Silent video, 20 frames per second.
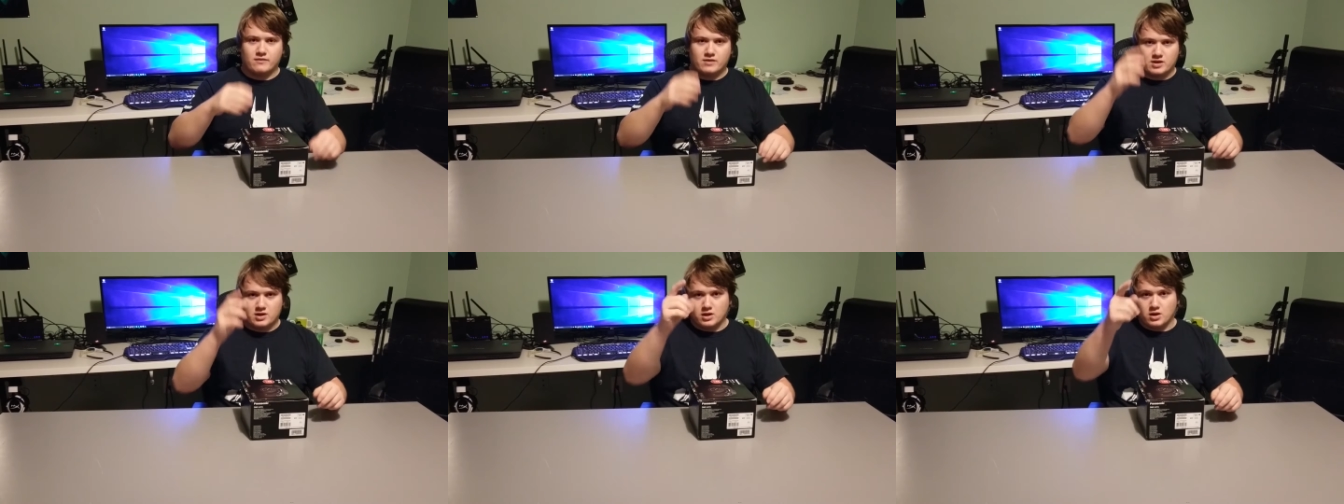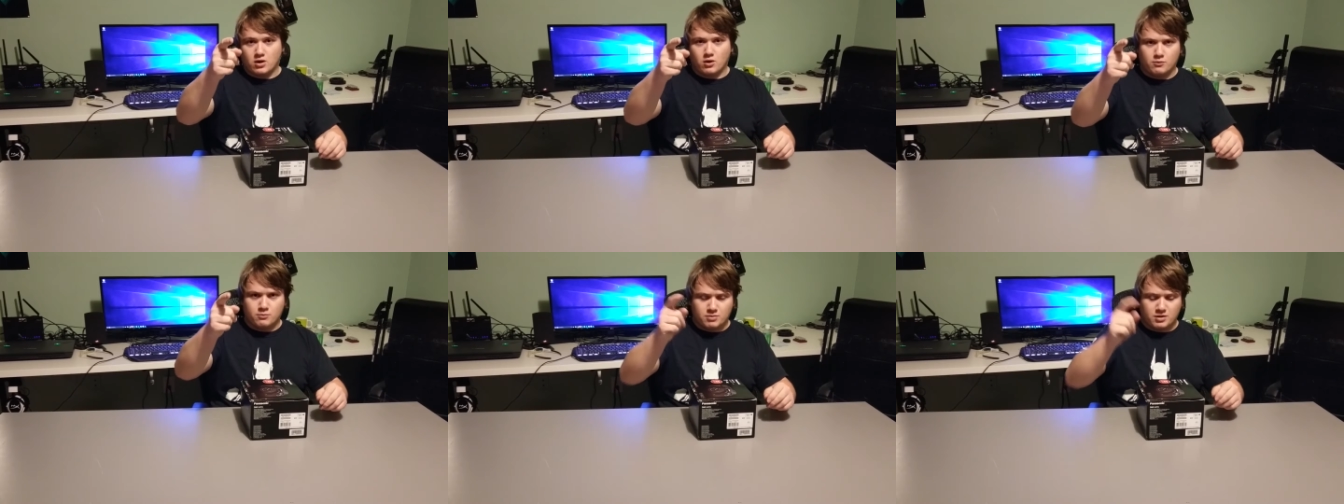
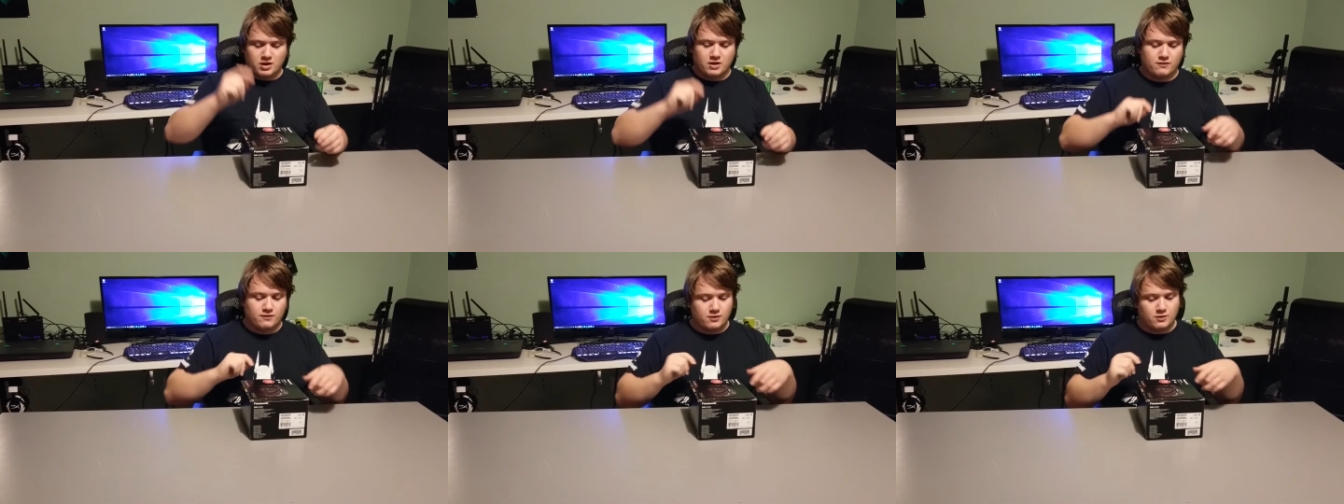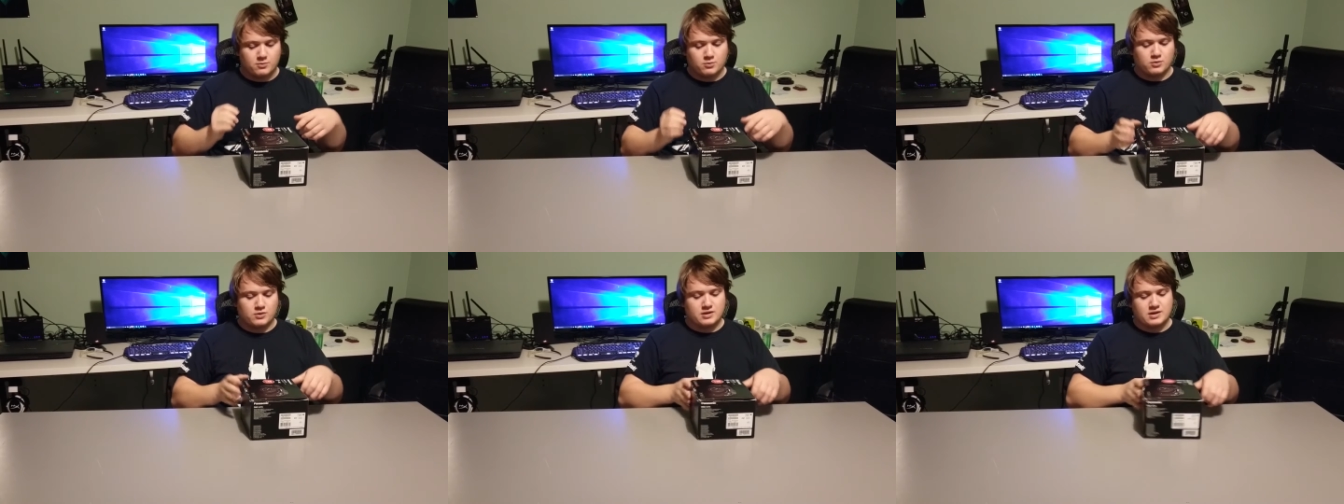video being
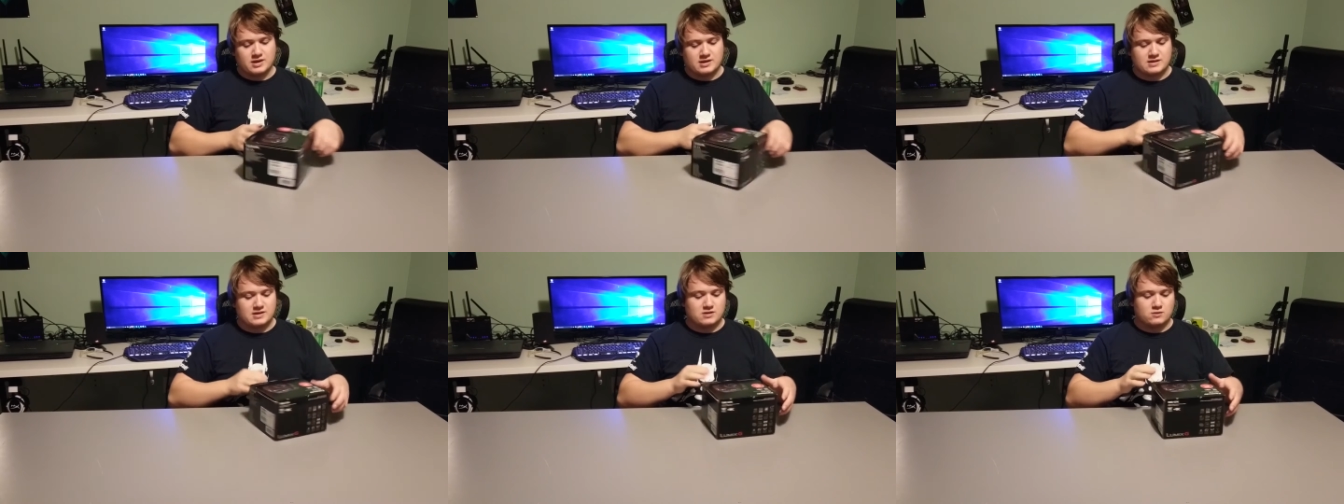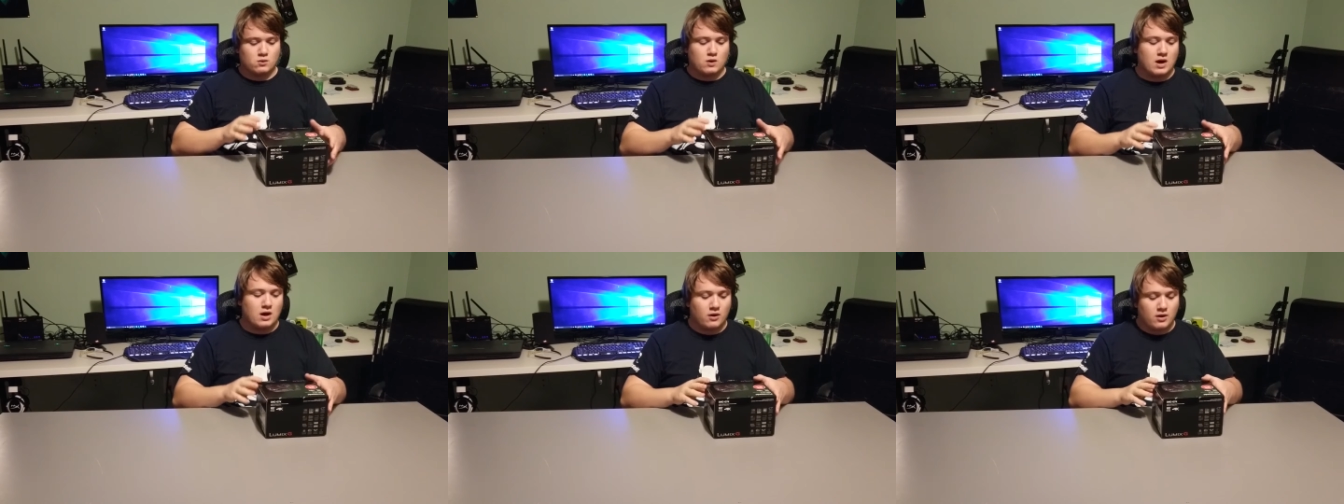filmed with this as
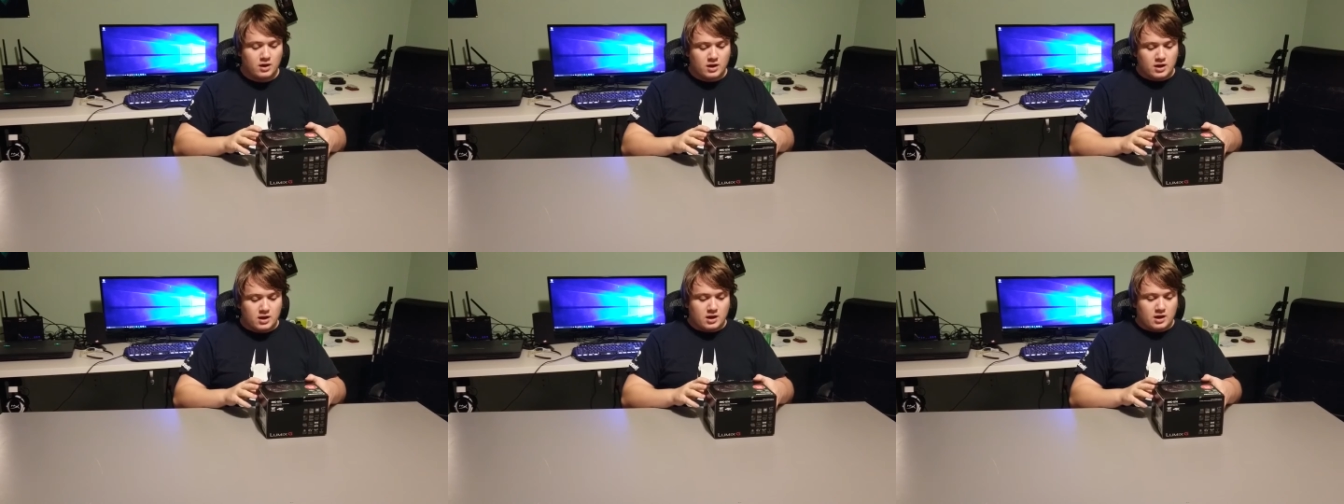well